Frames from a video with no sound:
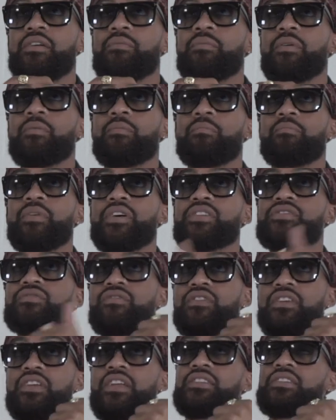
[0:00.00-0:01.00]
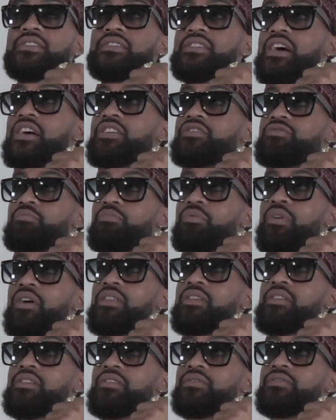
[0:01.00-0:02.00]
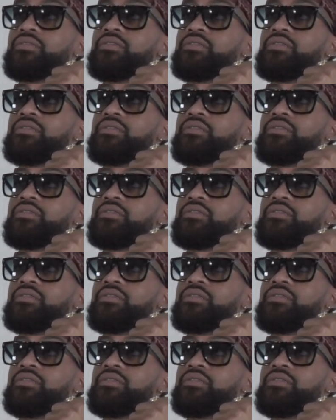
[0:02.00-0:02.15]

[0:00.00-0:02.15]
My best friend at the time's brother